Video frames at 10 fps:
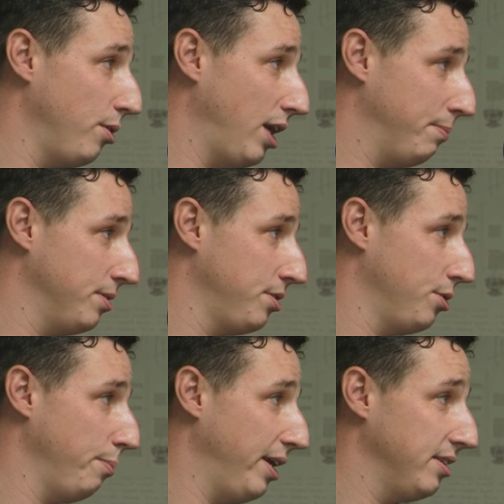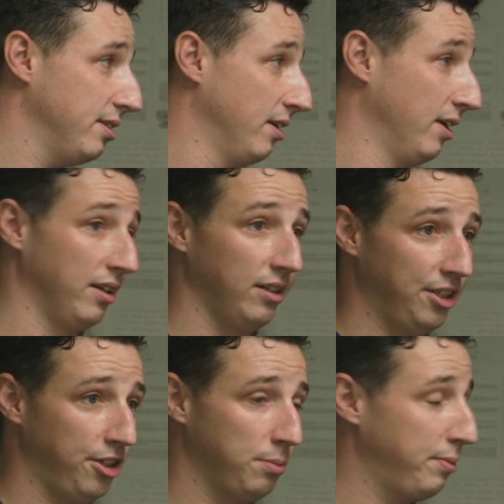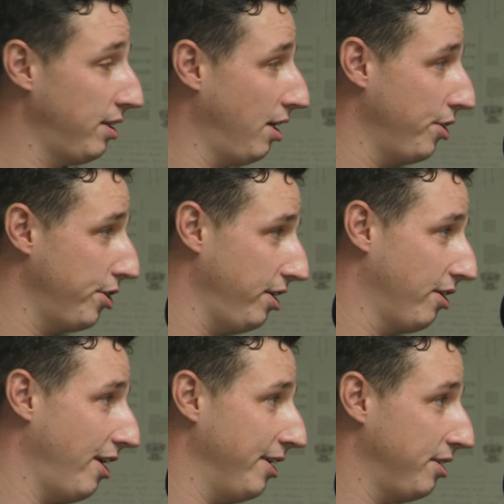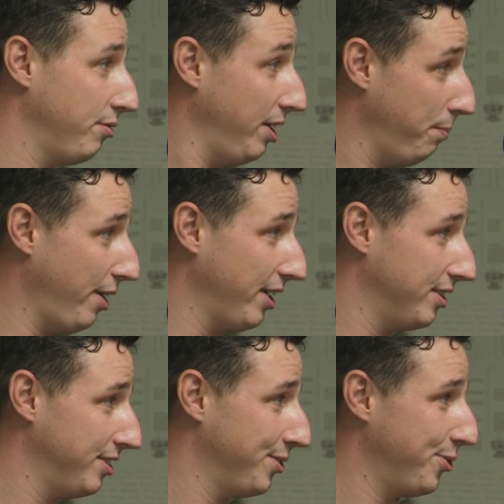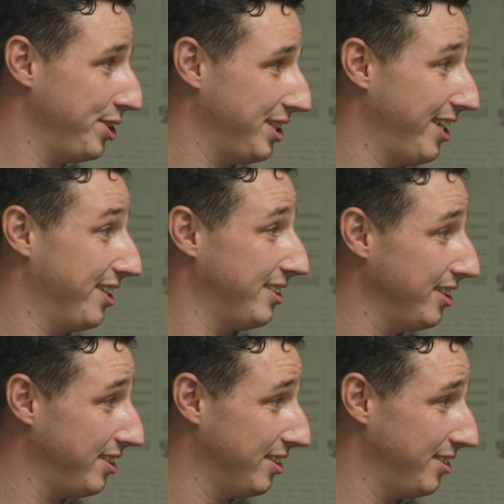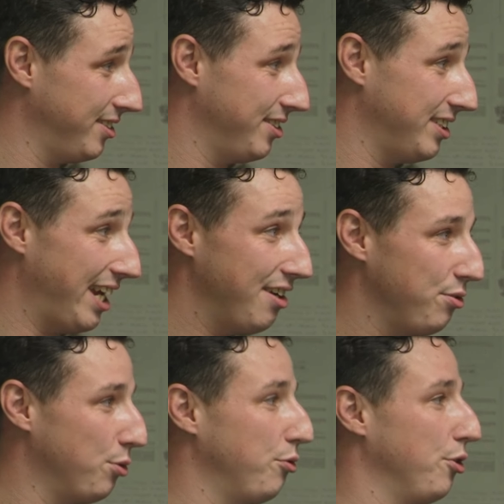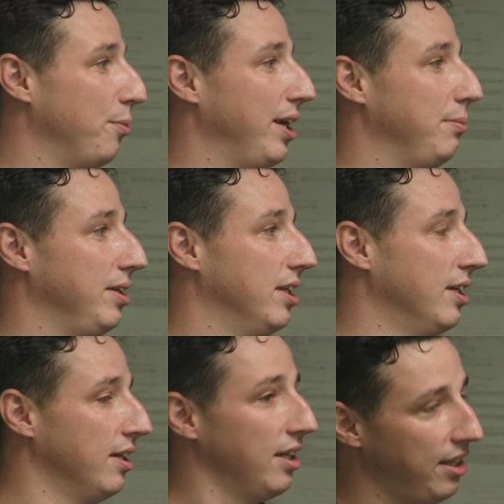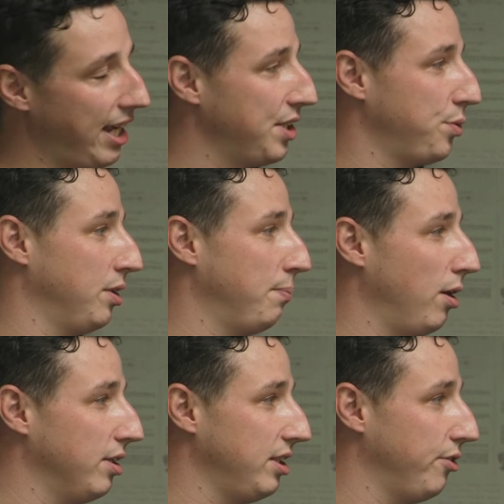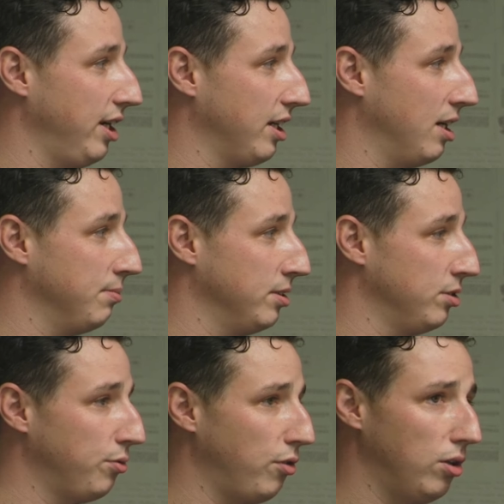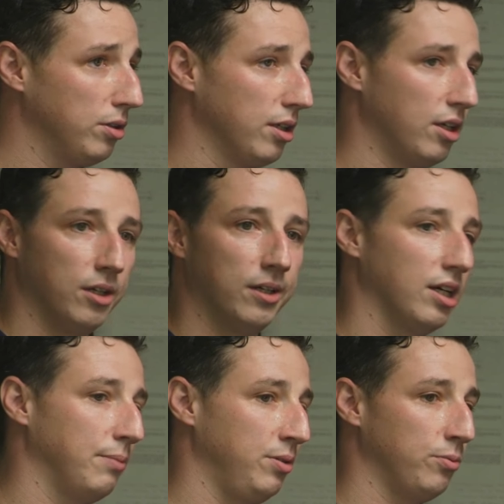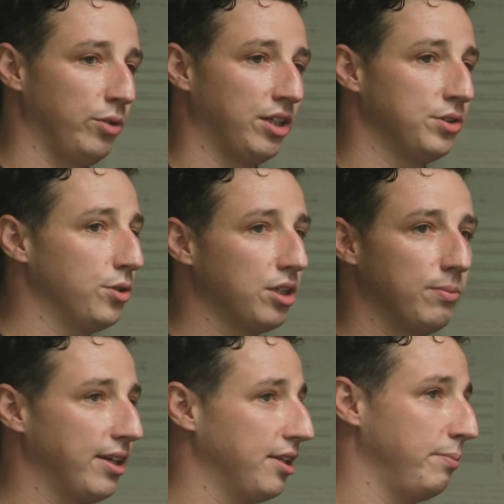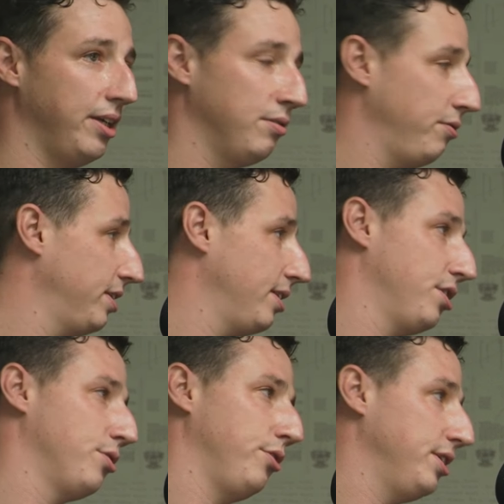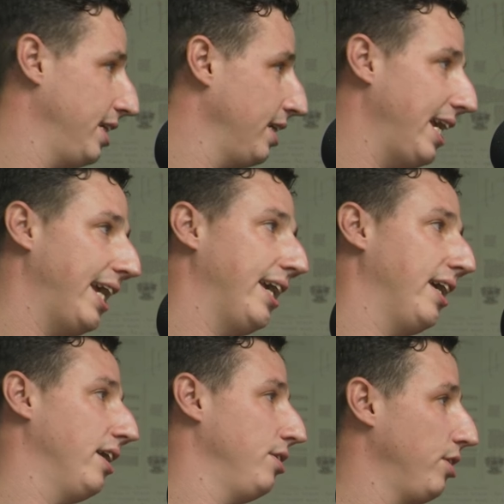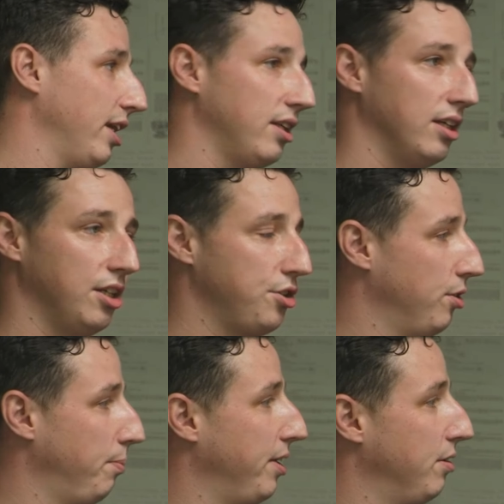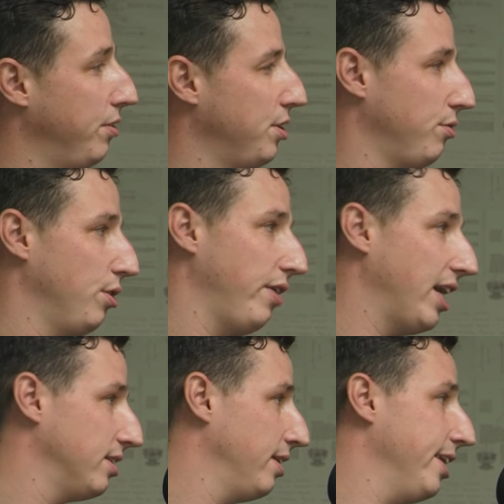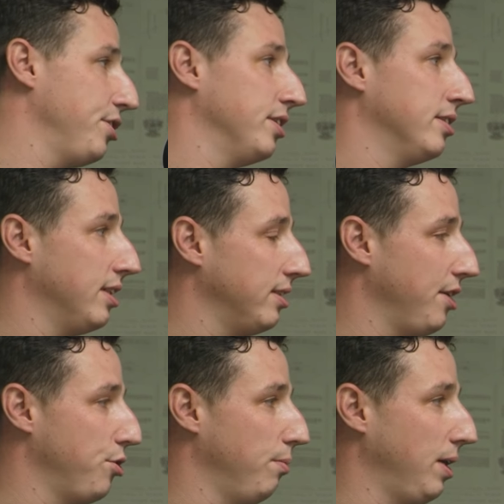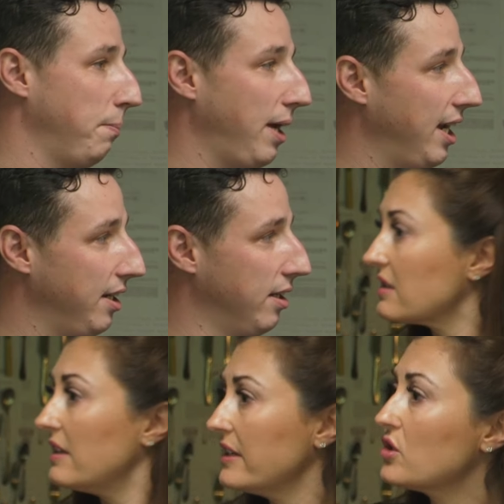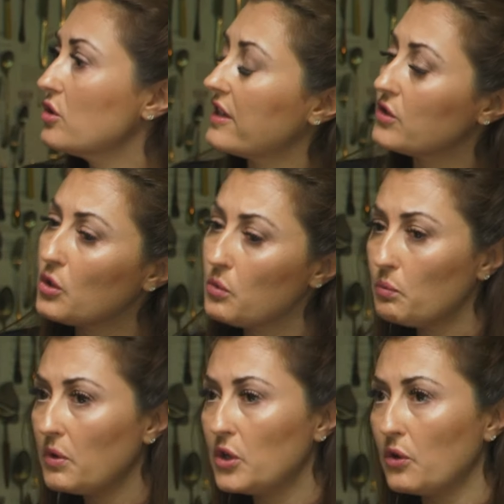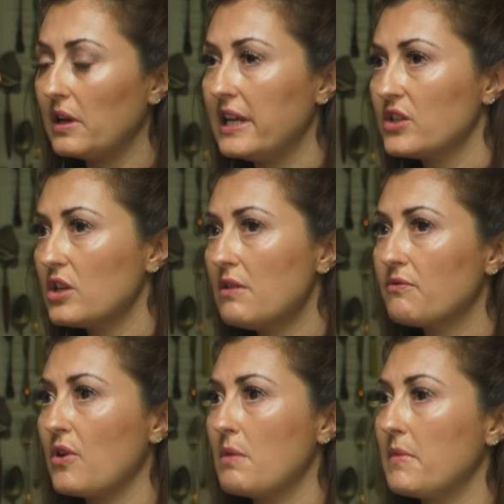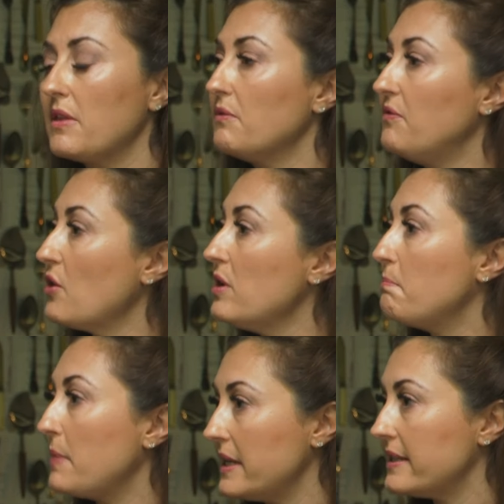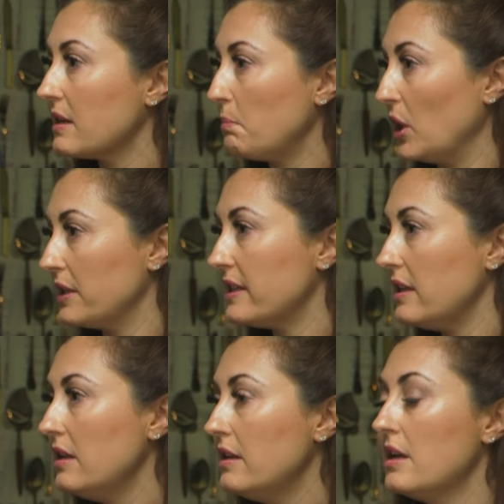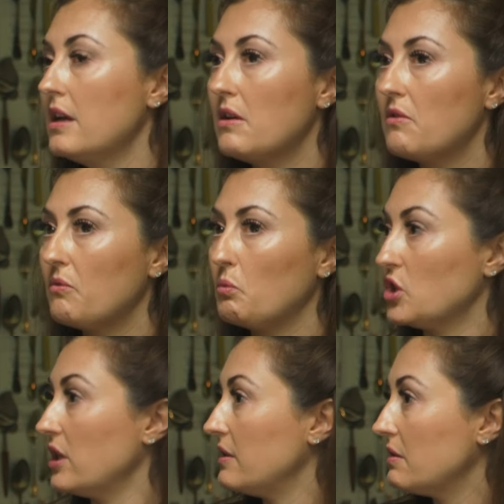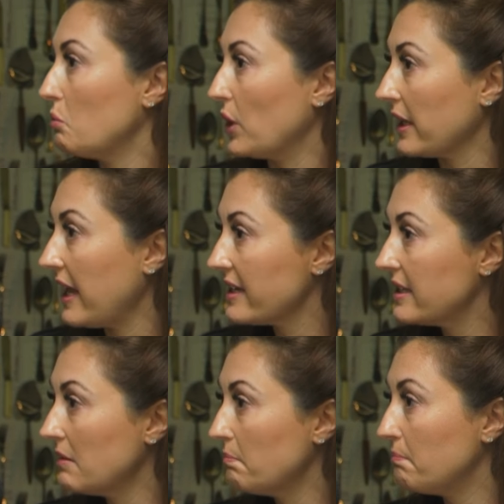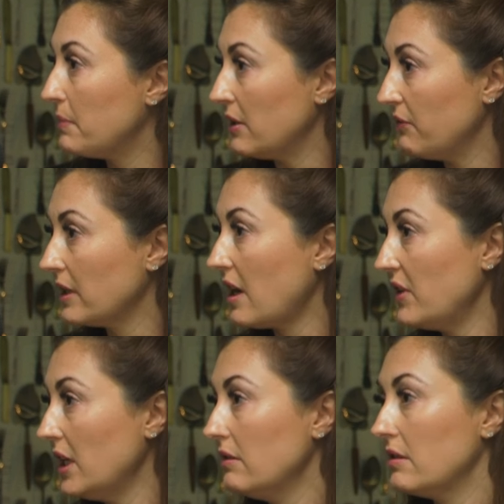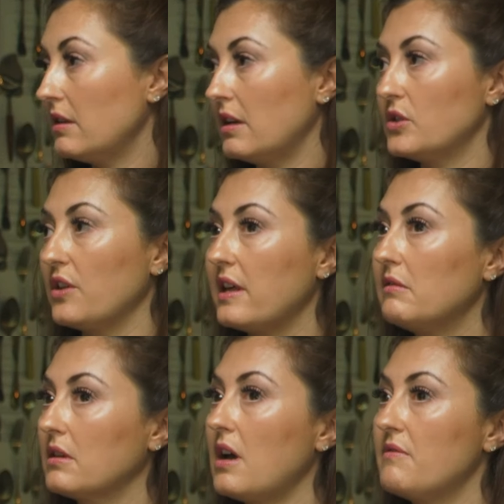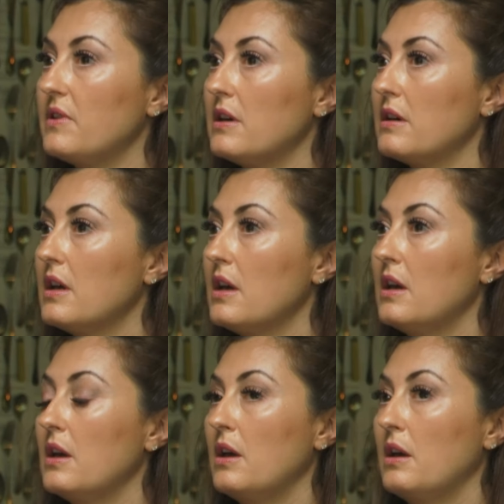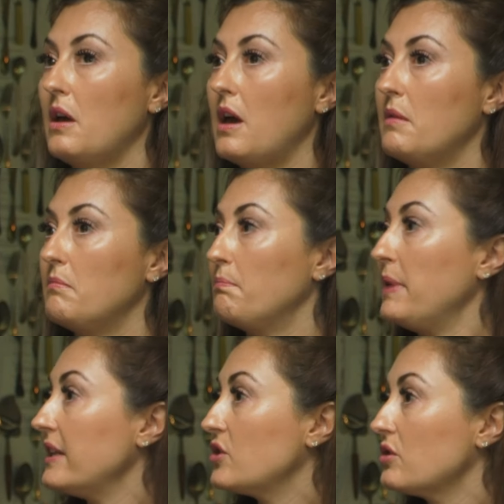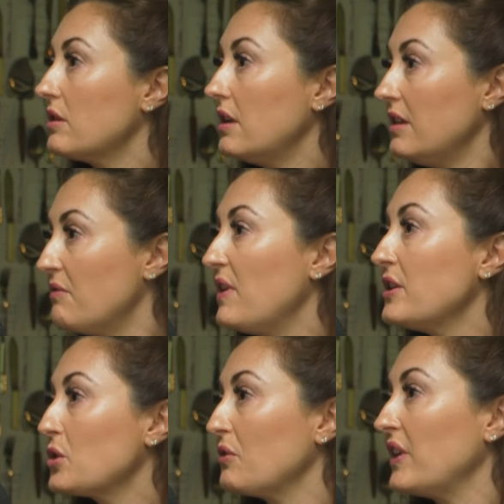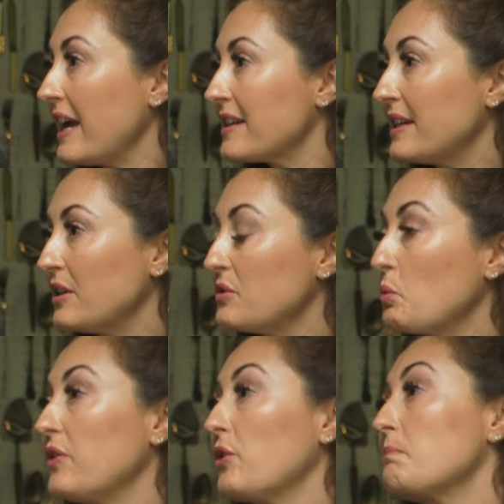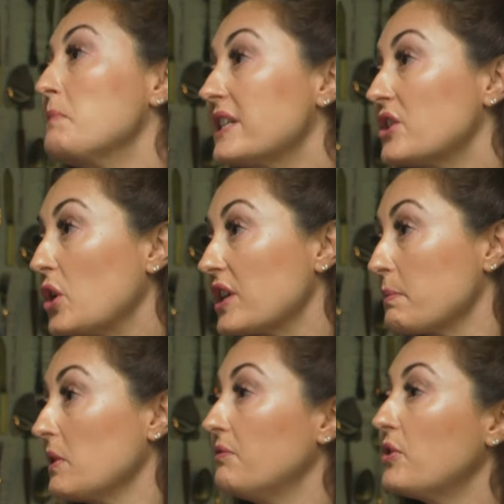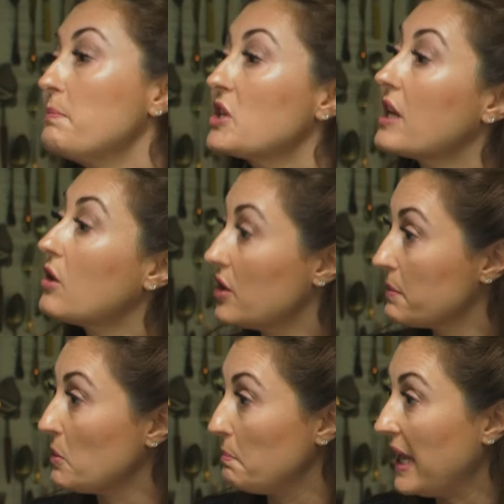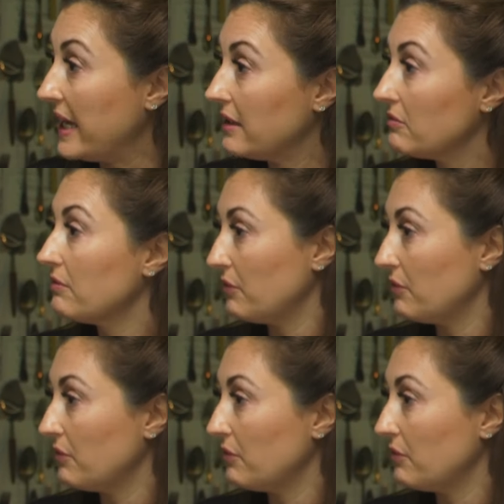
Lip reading: happens to your pet and you need to put down 30 grand at the vet practice in order to get assistance to save your fur baby, that's when the policy really comes into fold. I mean, we can talk about other benefits such as routine care, and you get the additional benefits of your vaccinations, etc. being paid. Let's do that. So, let's start from the very basic policy, which is an accident benefit cover. Yep. So that will cover pets in the event of an accident when they're admitted to hospital, very much like a hospital plan for